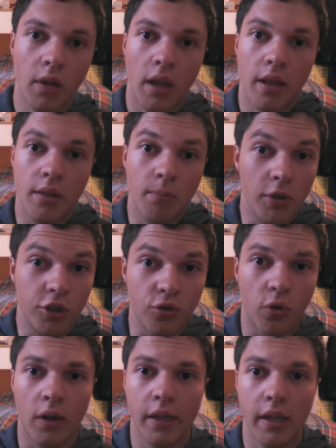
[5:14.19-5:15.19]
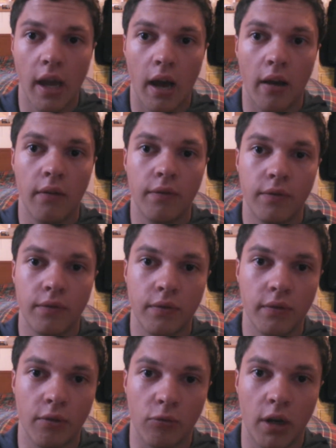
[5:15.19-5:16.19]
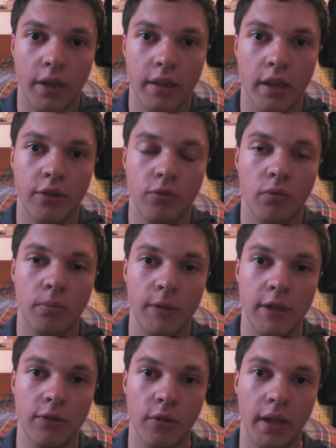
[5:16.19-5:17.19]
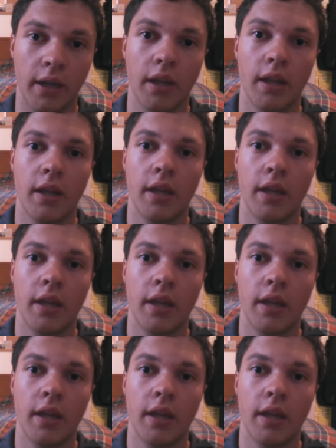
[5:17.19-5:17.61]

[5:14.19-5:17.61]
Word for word: And the majority of the running that you will be doing